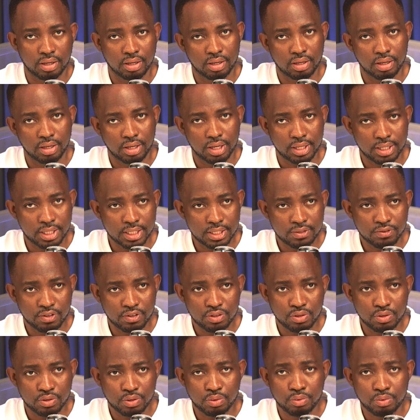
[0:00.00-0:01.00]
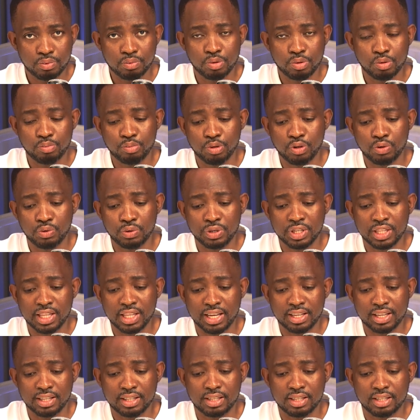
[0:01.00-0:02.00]
In this video, we'll be looking
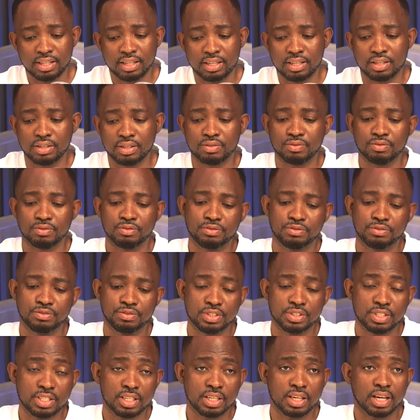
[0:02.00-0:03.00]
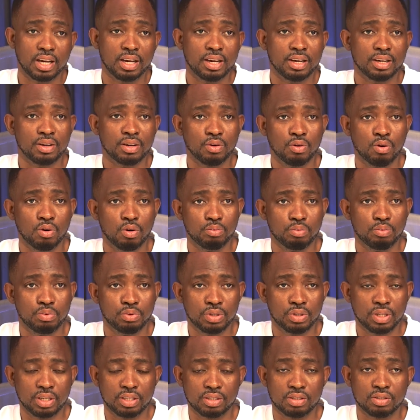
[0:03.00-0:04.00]
at the physical
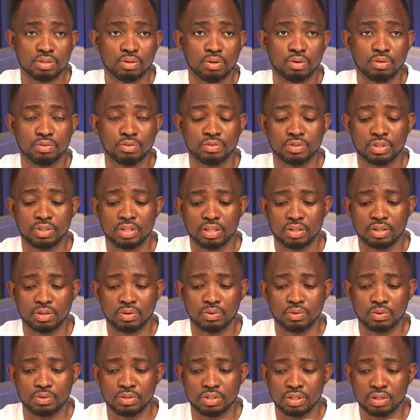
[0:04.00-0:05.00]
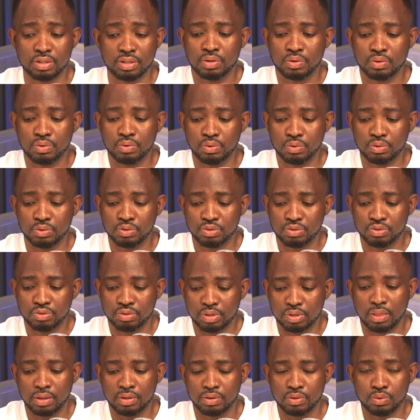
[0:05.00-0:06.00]
component of the OSEE
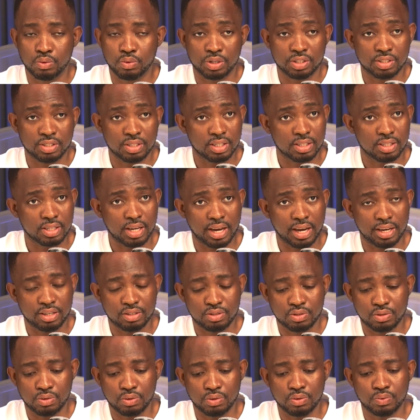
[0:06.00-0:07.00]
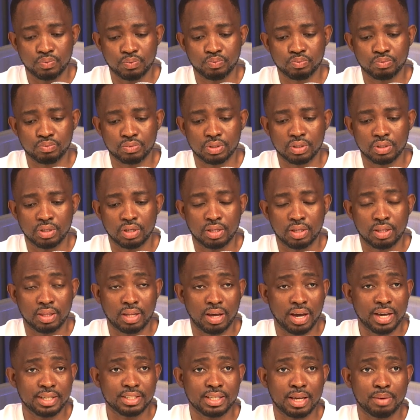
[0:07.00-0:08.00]
GoStream Duet 8 ISO.
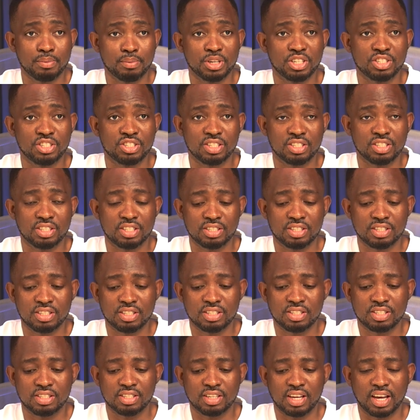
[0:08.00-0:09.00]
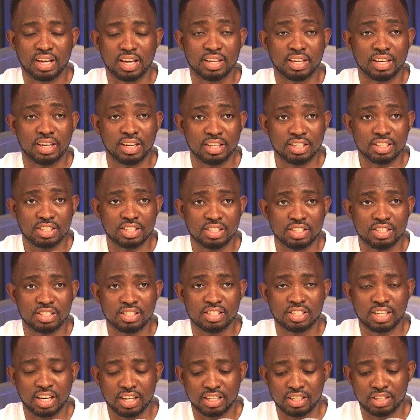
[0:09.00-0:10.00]
Now, as I mentioned, this is an
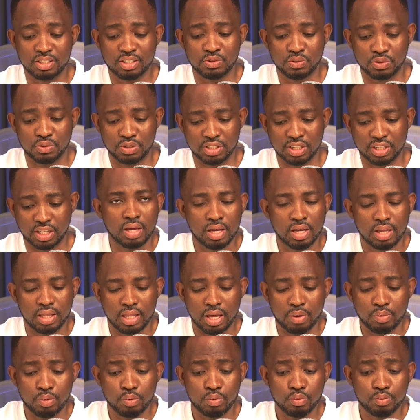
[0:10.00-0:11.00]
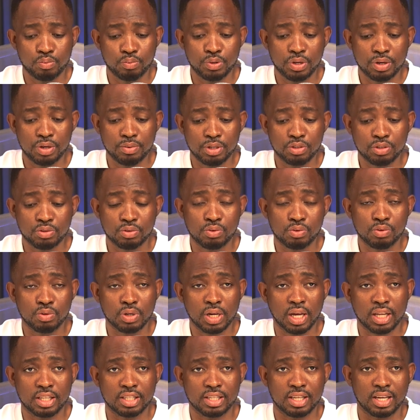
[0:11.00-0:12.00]
8-channel switcher. Now, we will be able to look
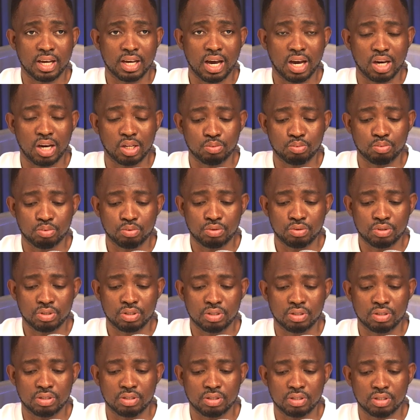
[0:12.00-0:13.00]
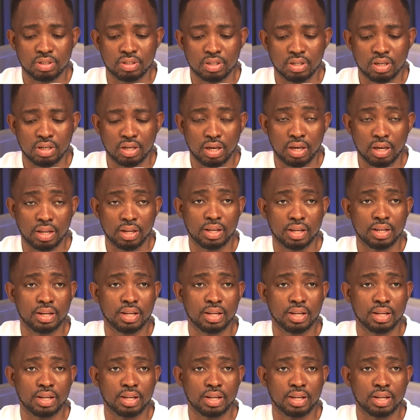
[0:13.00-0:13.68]
at the output and then the